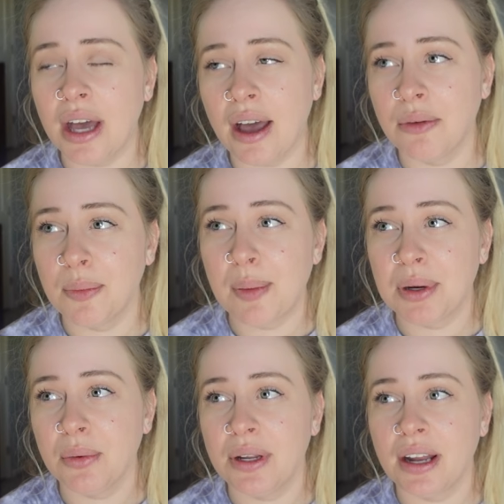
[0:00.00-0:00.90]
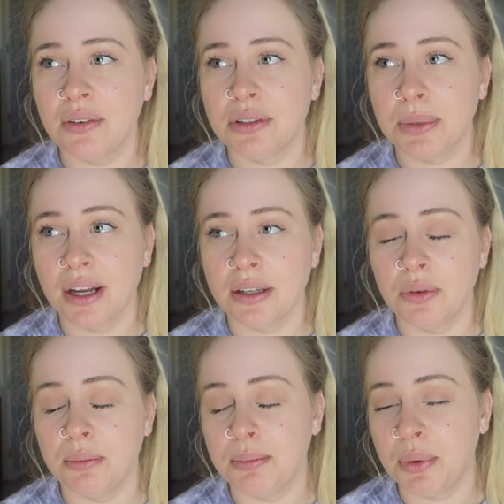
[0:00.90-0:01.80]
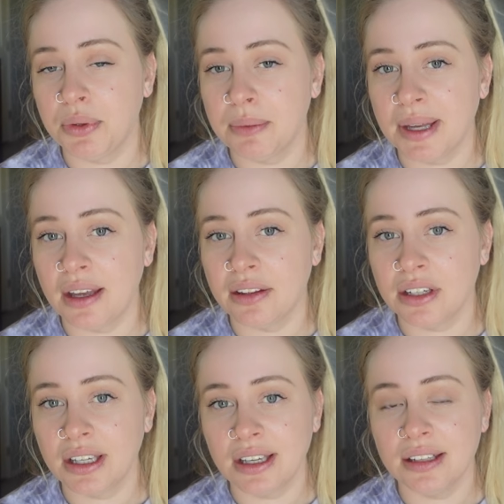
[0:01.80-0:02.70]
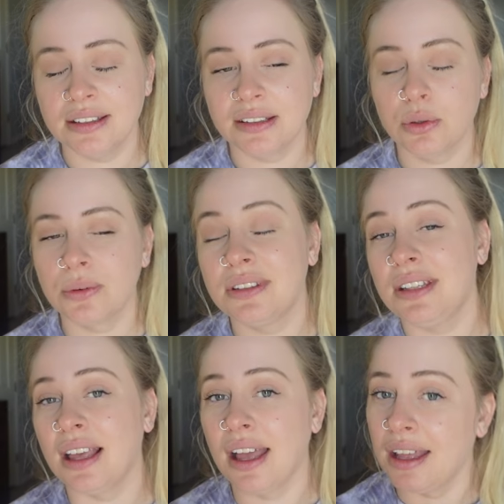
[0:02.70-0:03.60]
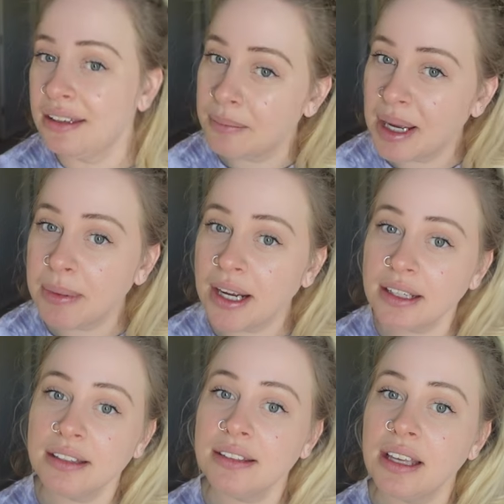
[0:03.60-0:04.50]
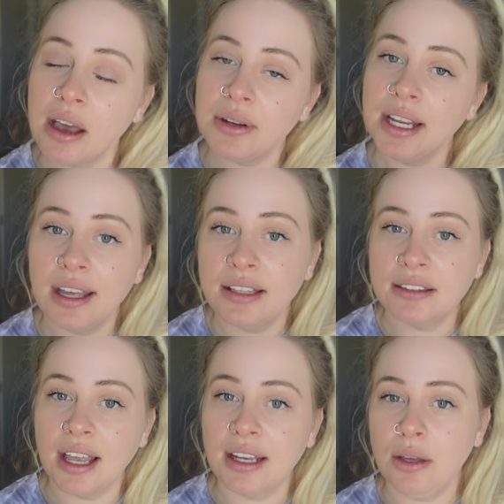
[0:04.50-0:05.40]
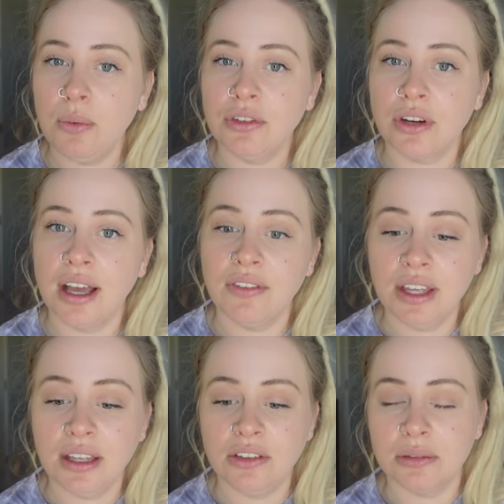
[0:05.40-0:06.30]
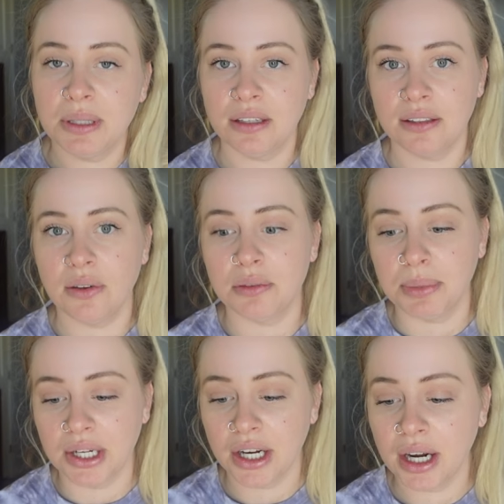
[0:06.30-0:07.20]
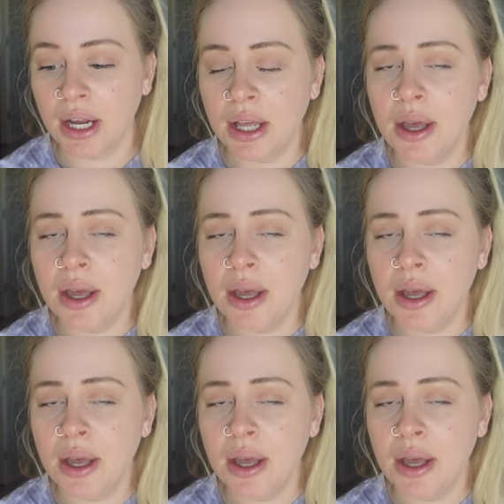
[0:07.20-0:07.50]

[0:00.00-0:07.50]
I remember when I was pregnant with both of my other kids, towards the end of my pregnancy, I would get anxiety when driving just because I was bigger,